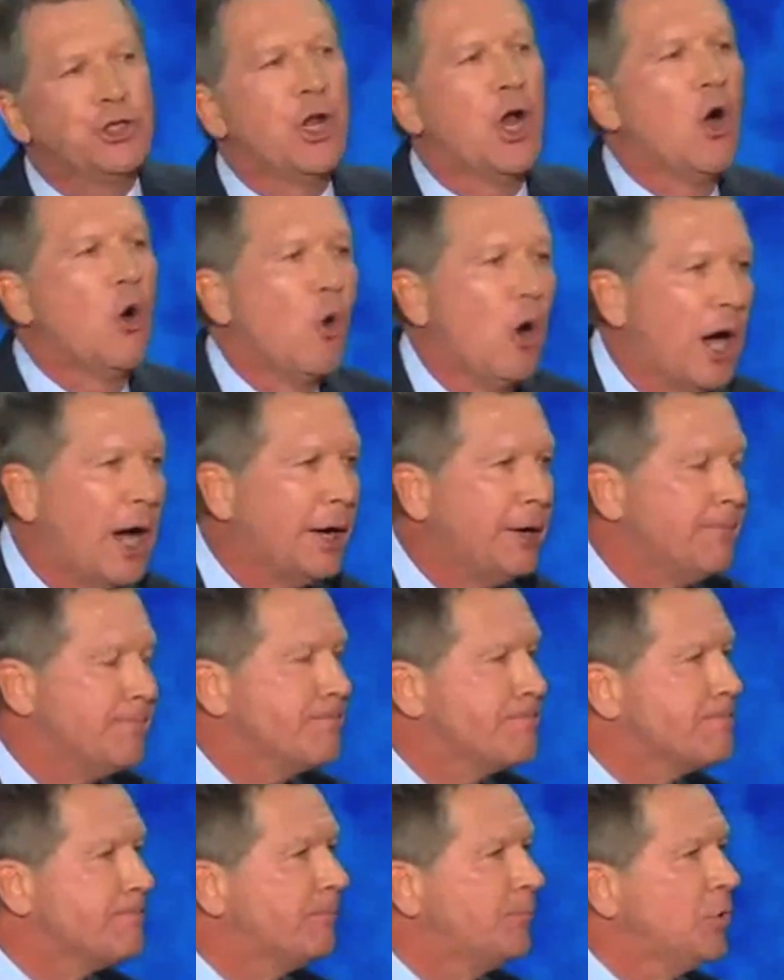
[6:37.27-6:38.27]
you know what?
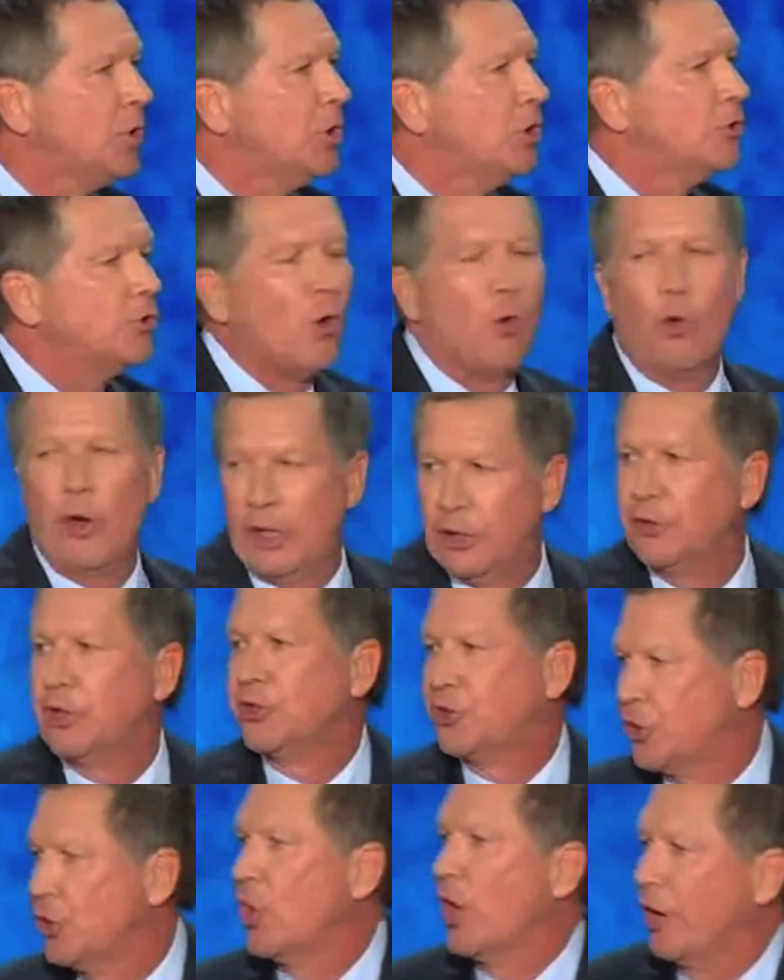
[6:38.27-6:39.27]
The wind
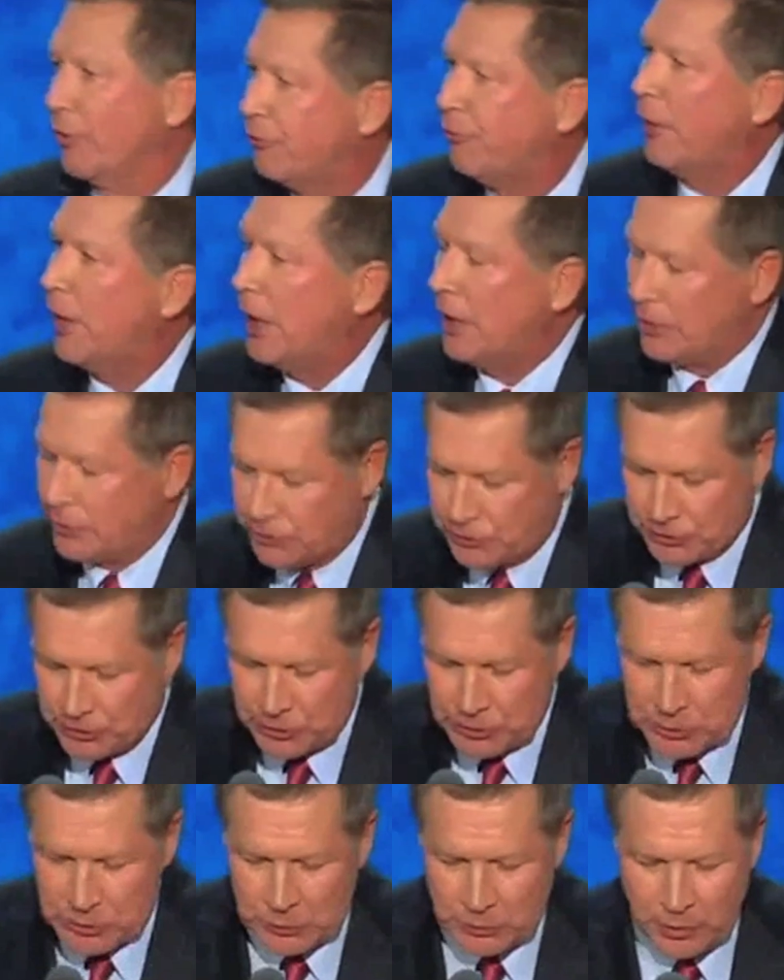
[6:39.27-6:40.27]
is in our face.